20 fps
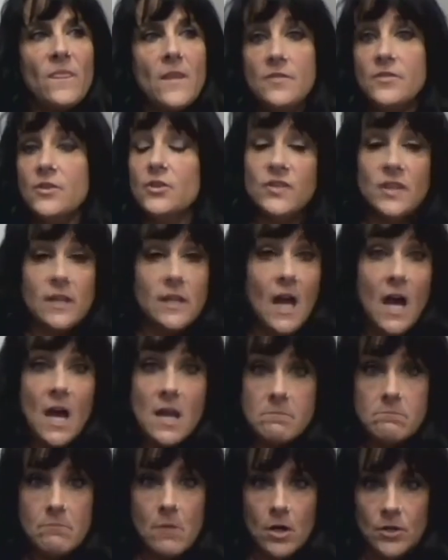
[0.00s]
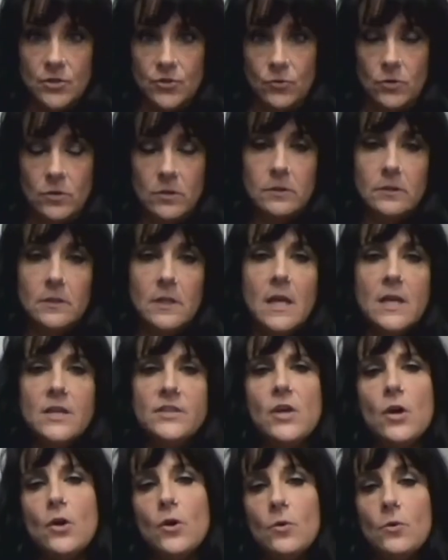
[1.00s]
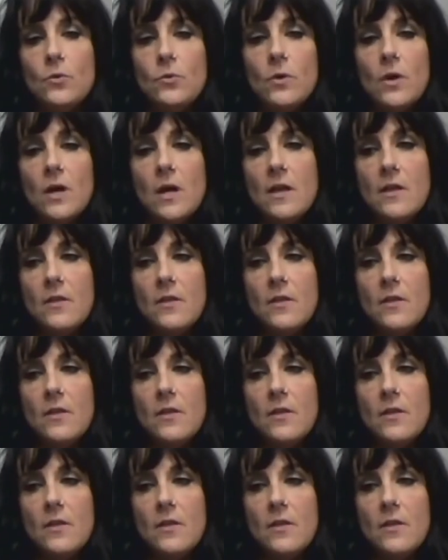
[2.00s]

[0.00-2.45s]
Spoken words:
There's a gut module. So